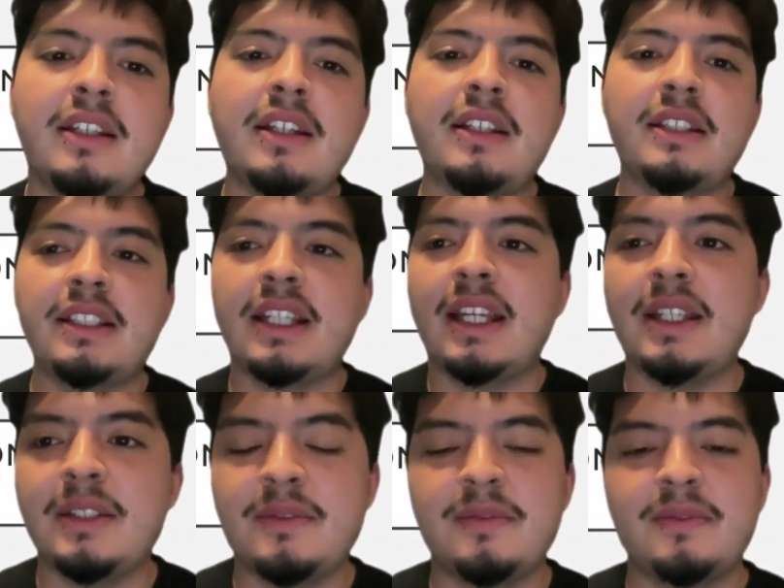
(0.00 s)
and he
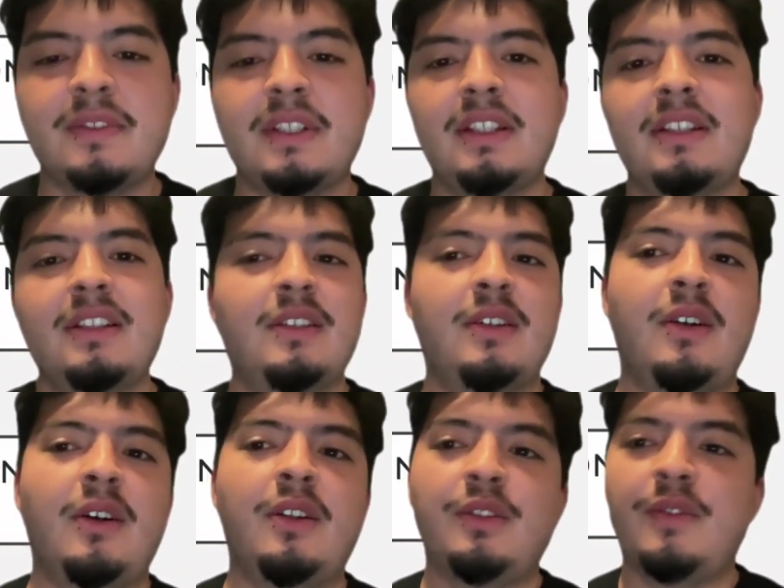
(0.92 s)
gave
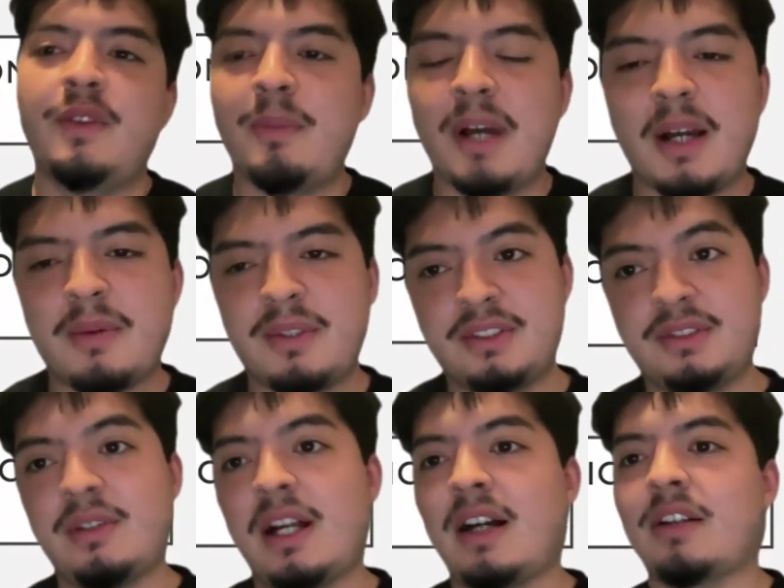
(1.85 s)
all of the power
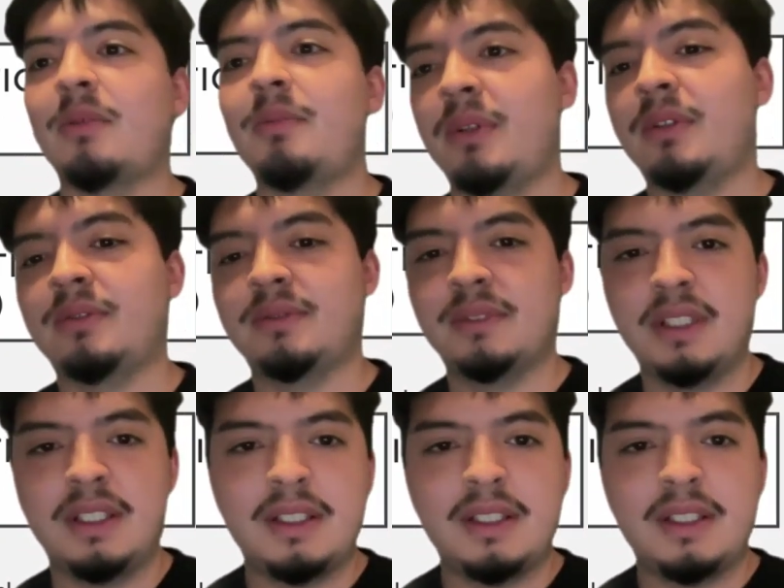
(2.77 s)
to Al Capone.